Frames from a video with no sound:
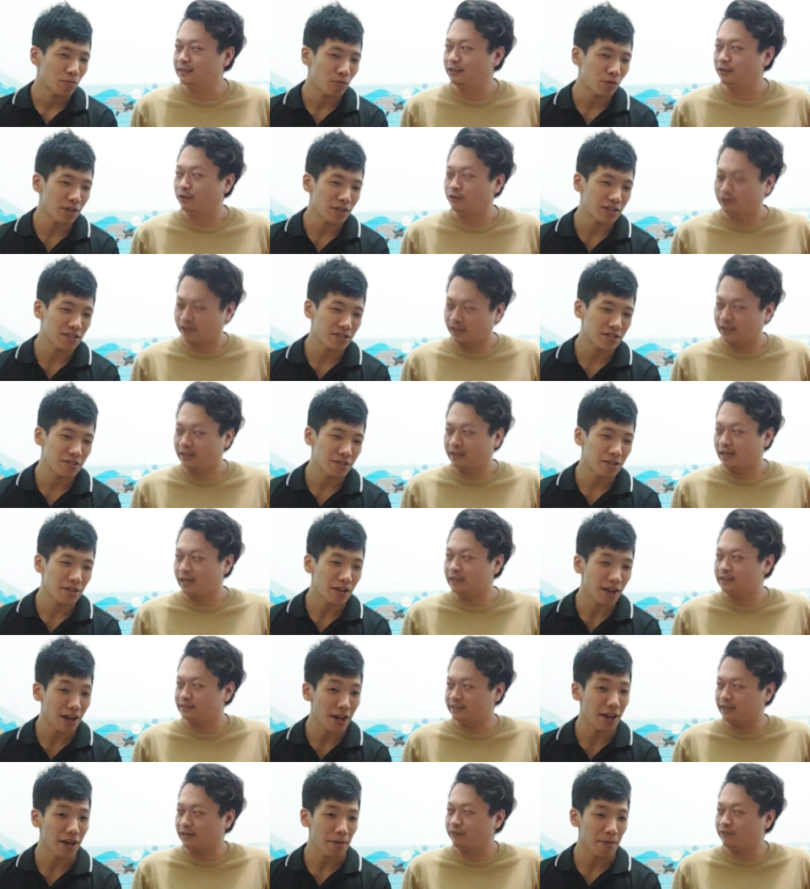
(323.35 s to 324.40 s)
Speaker 1: What you think
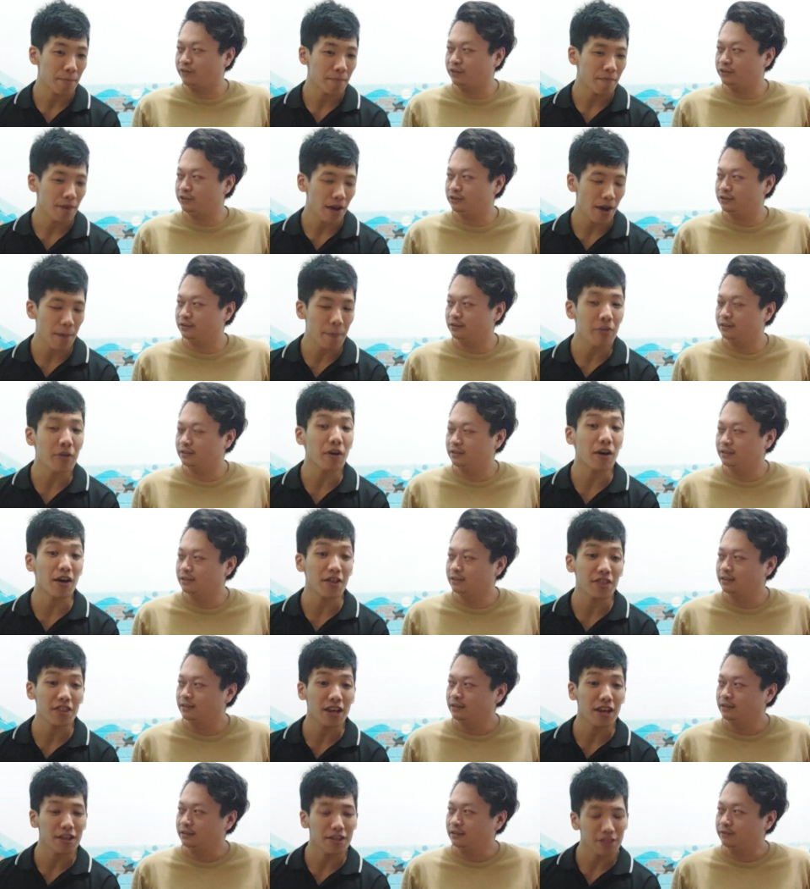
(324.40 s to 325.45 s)
that is I, selfish? I, no,
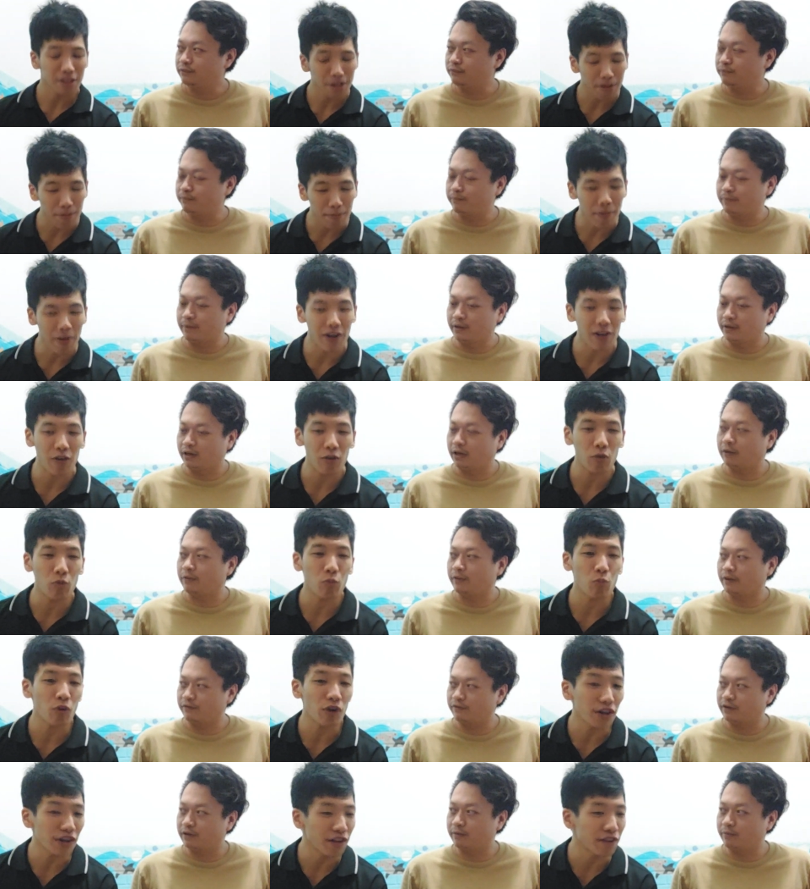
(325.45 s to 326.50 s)
I, I think
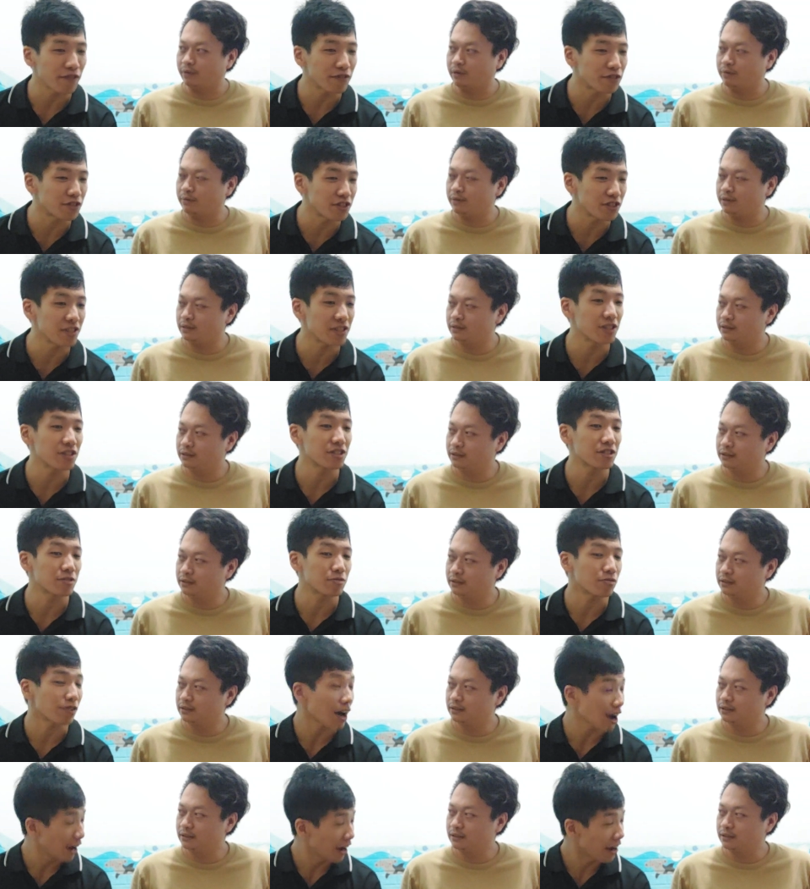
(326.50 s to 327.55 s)
about what if baby. she's
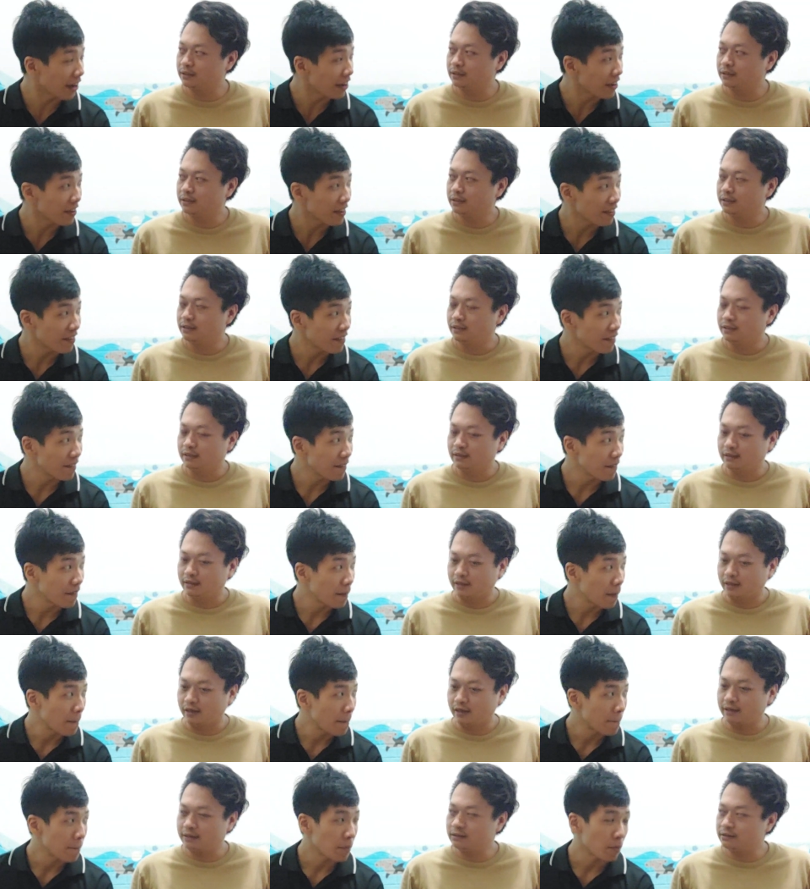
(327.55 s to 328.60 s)
right.
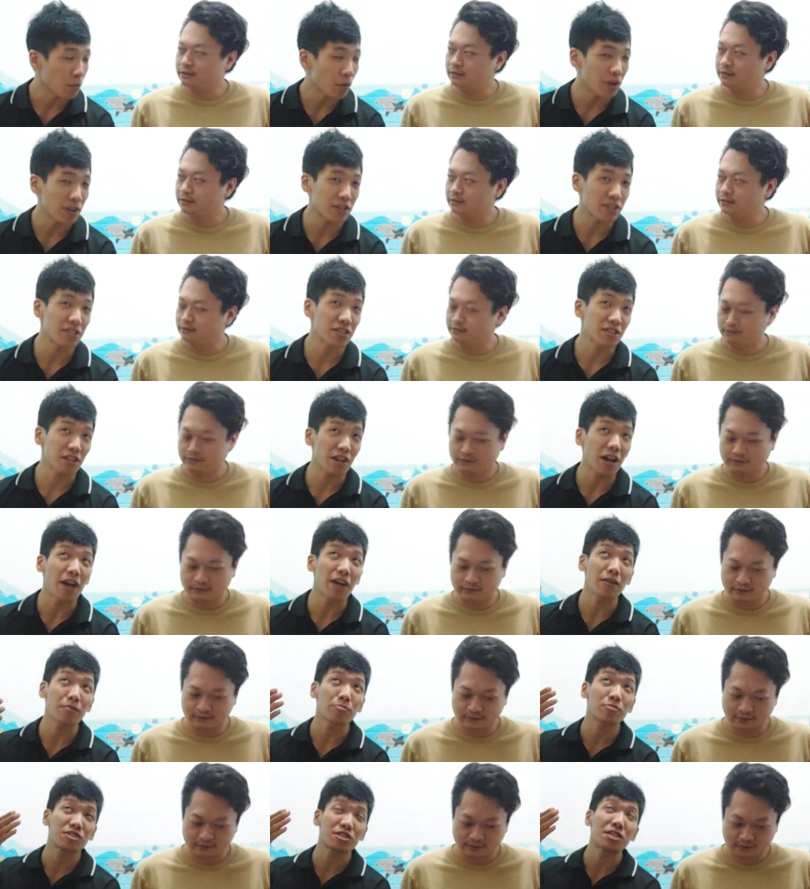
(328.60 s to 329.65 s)
Yeah. What
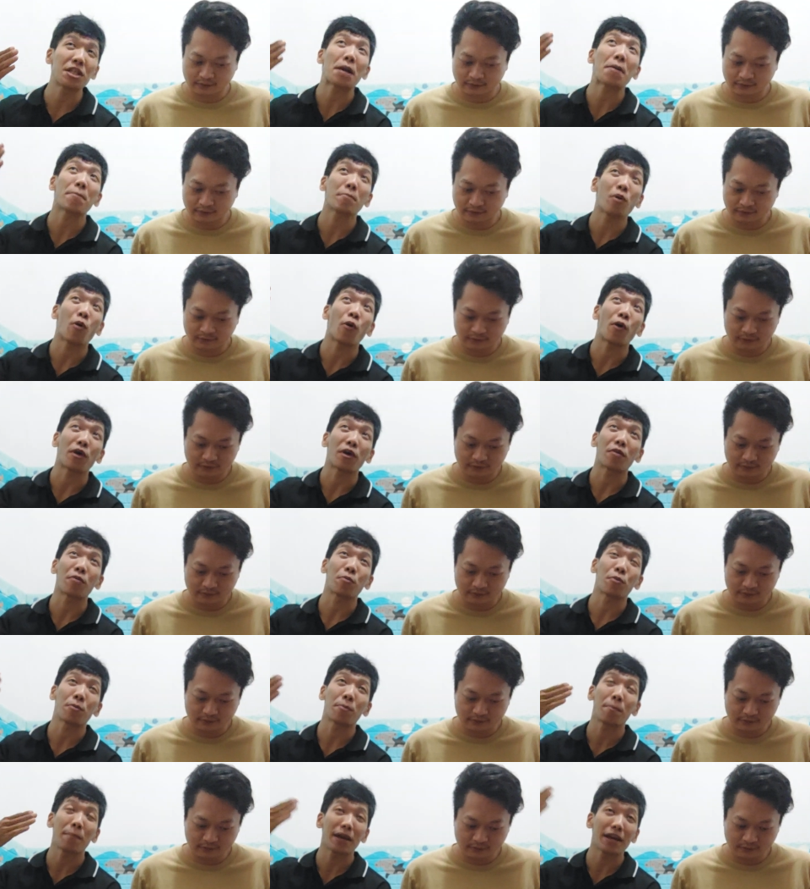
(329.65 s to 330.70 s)
kind of
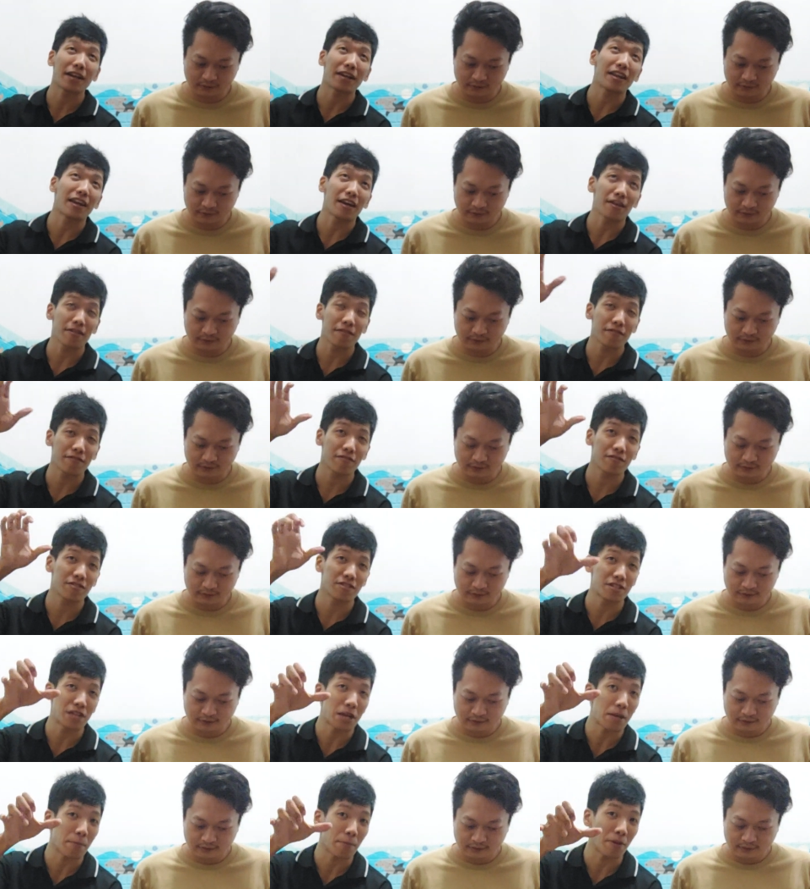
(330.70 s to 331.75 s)
standpoint would make that
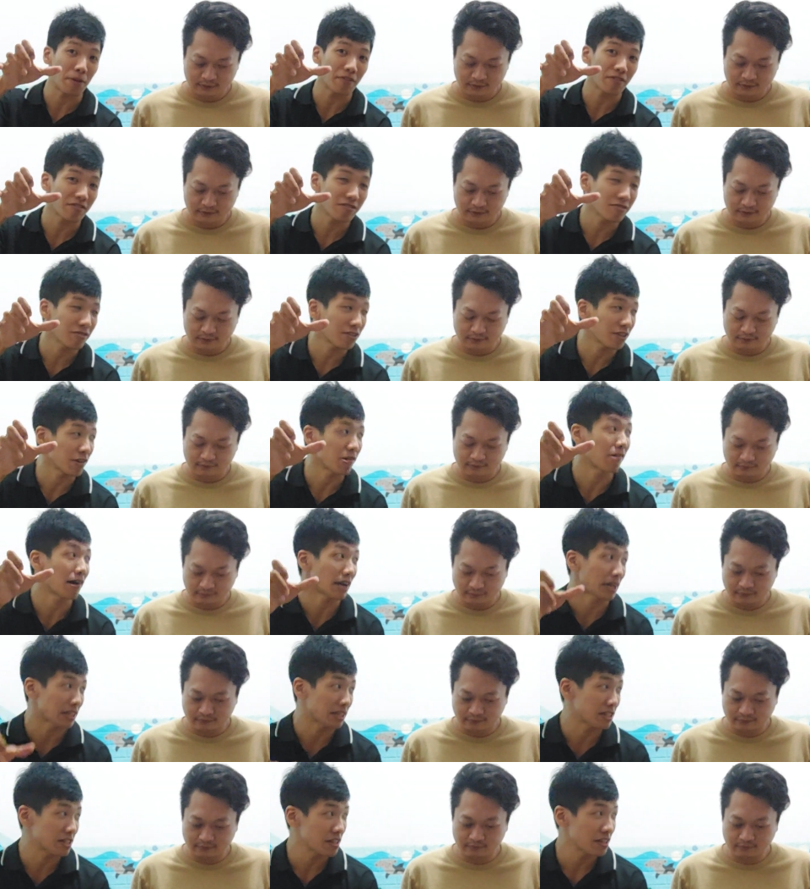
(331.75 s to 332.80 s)
statement
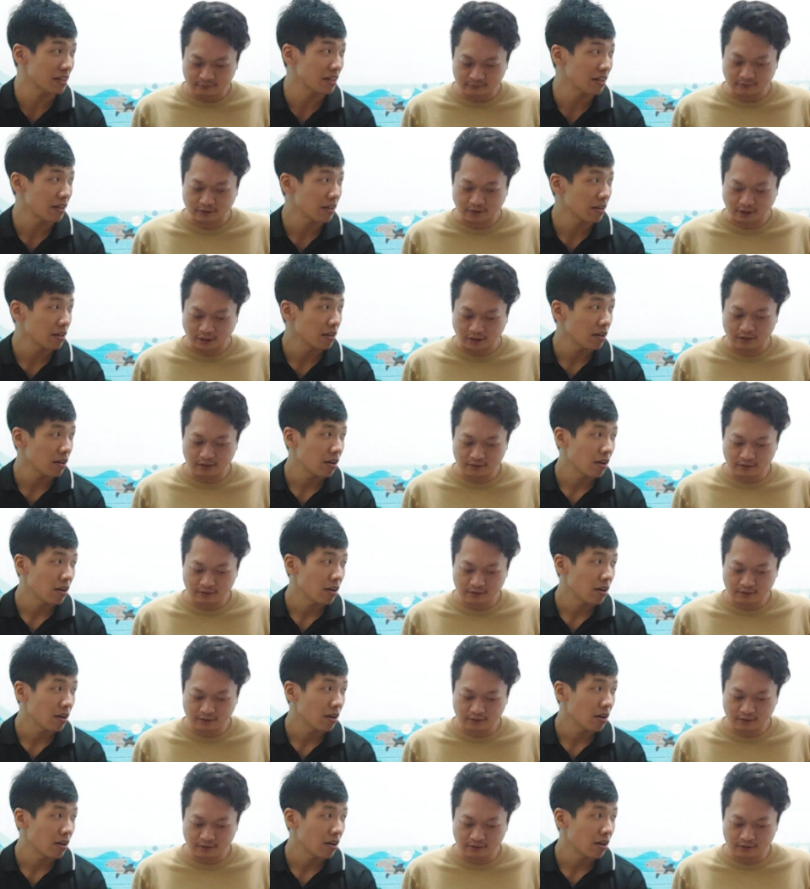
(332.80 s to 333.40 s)
correct? Okay.